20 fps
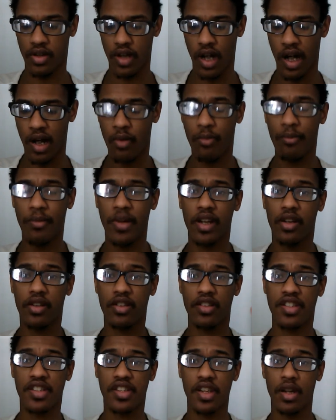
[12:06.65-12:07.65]
I'll make
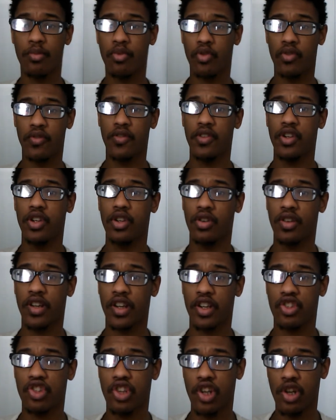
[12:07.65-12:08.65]
a separate video,
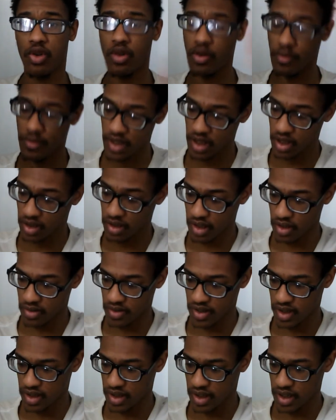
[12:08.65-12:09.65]
like a channel update,
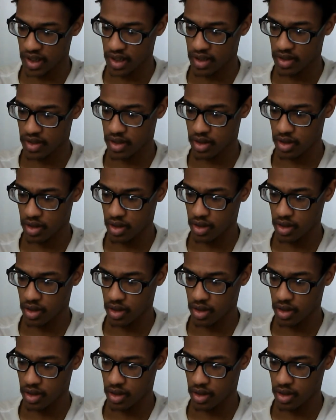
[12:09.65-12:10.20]
announcing that.